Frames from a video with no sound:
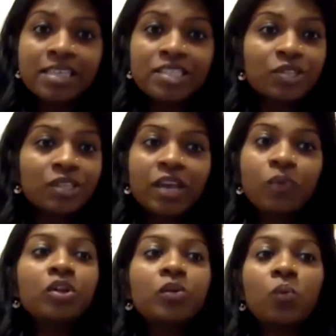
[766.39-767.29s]
So they
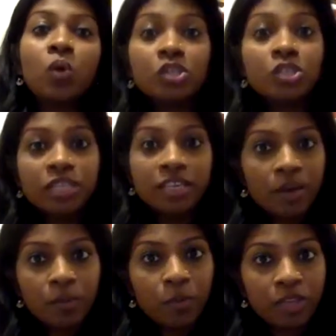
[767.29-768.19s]
wouldn't want to give
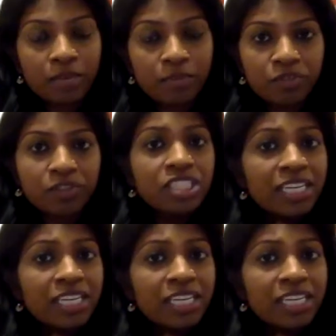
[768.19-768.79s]
up on that privilege.